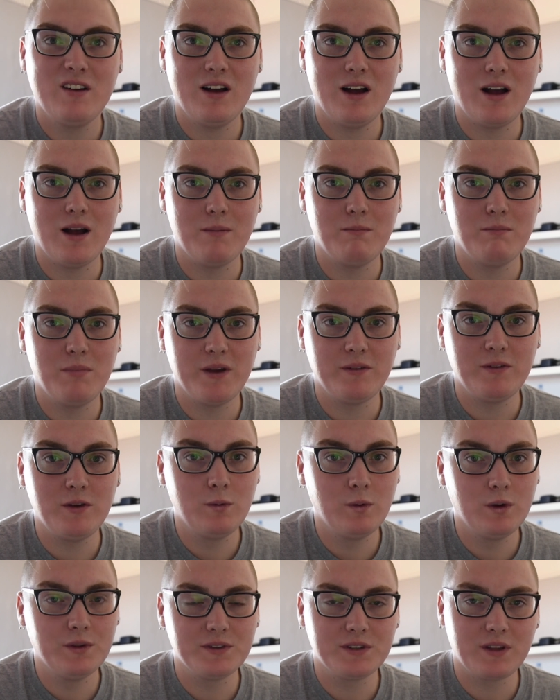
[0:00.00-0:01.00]
But if
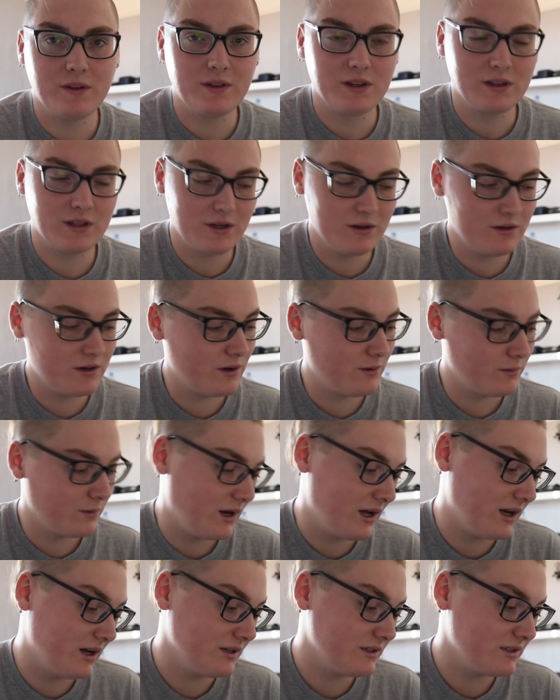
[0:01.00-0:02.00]
you want something that you know
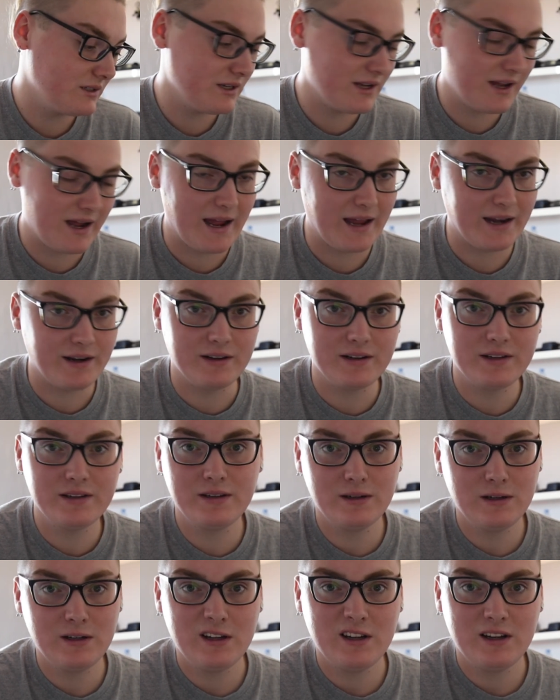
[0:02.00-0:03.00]
will last and
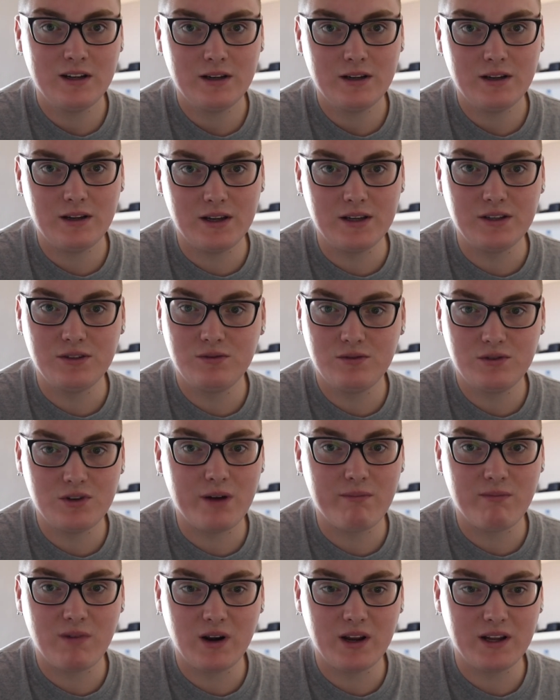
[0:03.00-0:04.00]
is
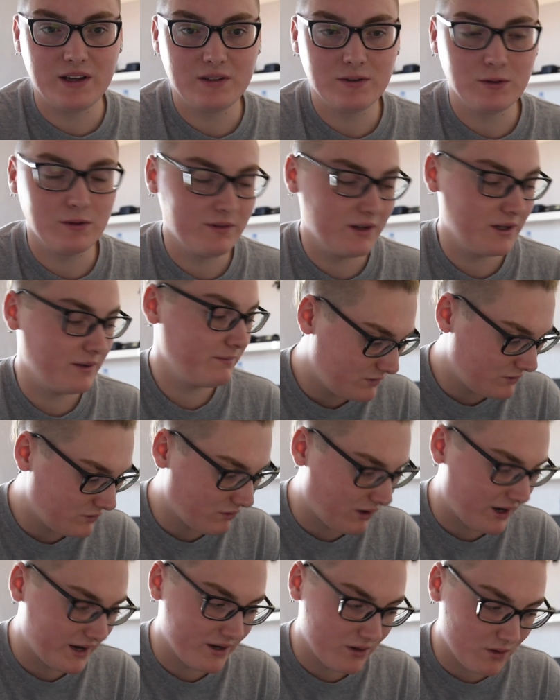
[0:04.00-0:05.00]
generally sort of a
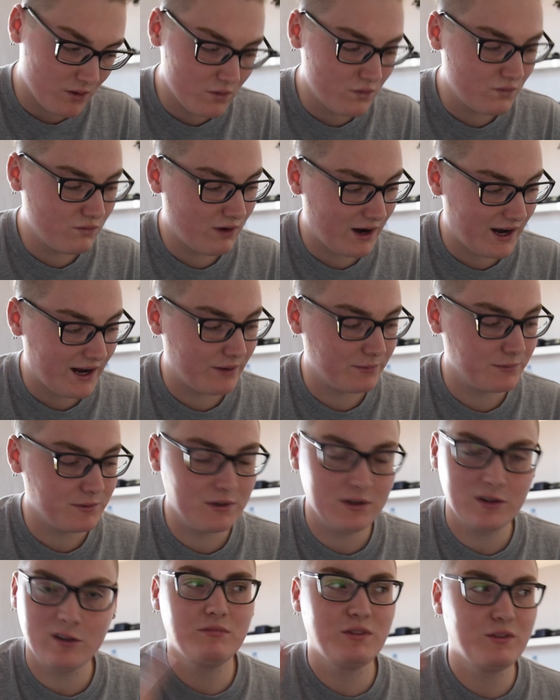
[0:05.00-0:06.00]
great
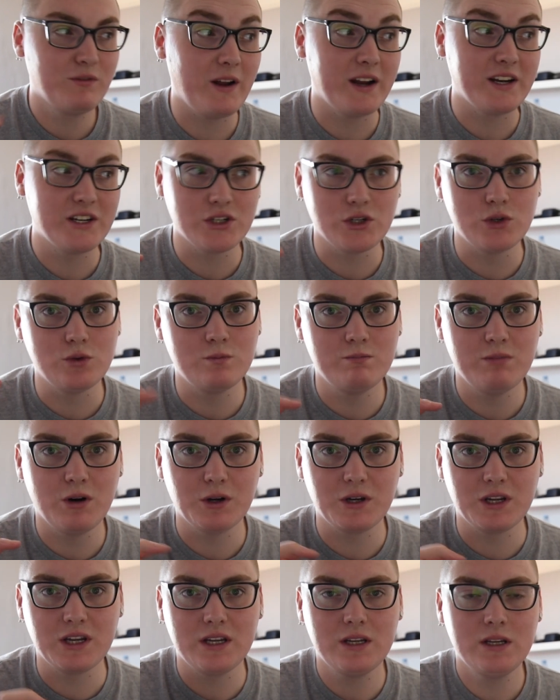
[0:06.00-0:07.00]
all-round professional
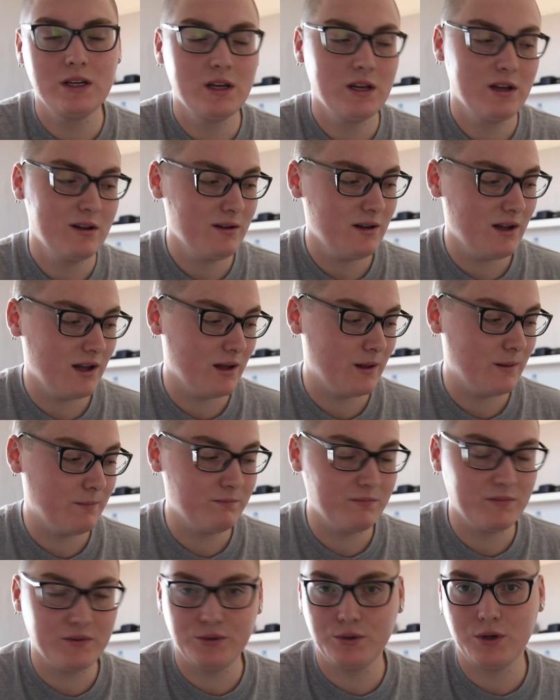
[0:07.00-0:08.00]
body,
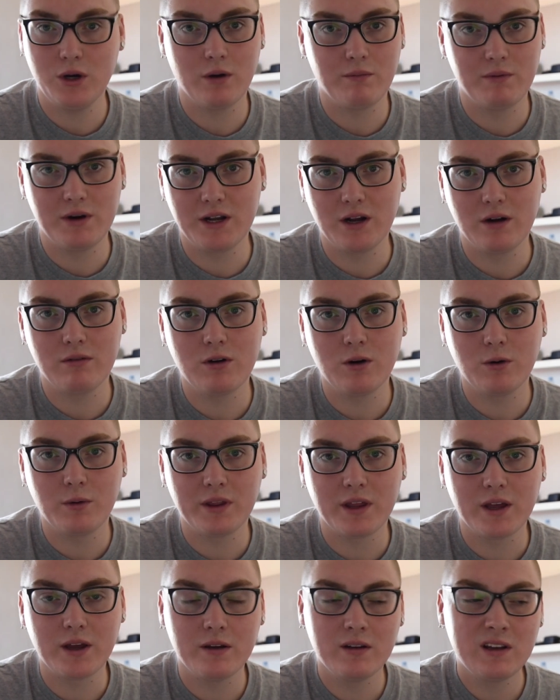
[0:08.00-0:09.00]
you can't really go wrong
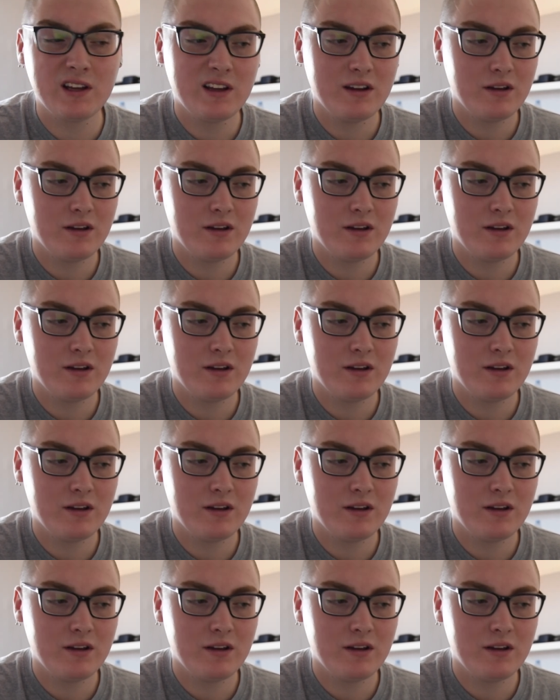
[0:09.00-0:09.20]
with it.